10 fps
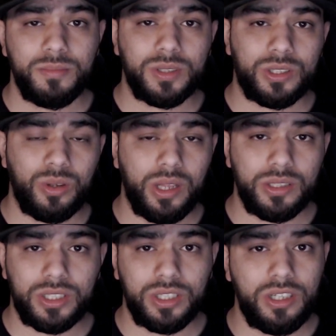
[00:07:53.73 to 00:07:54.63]
So
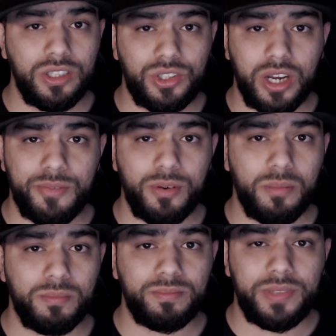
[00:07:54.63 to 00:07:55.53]
that's good job
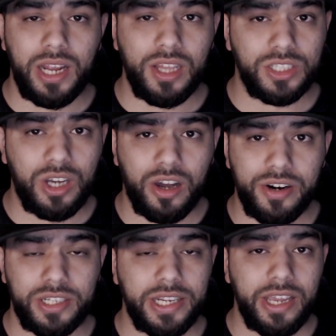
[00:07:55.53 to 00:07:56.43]
from Dallas
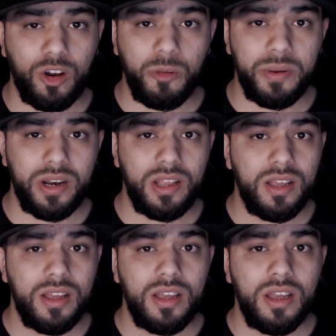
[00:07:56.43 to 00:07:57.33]
Goedert to get open.
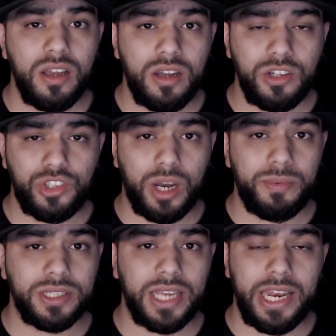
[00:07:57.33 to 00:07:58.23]
Good job
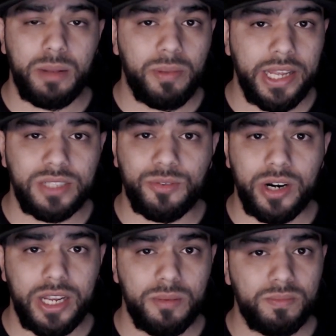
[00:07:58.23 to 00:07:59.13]
designing plays for
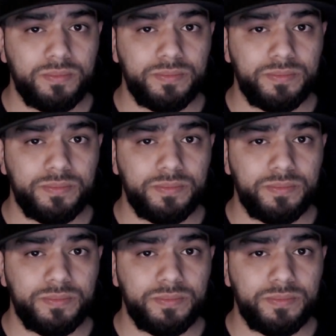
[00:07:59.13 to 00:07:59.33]
him.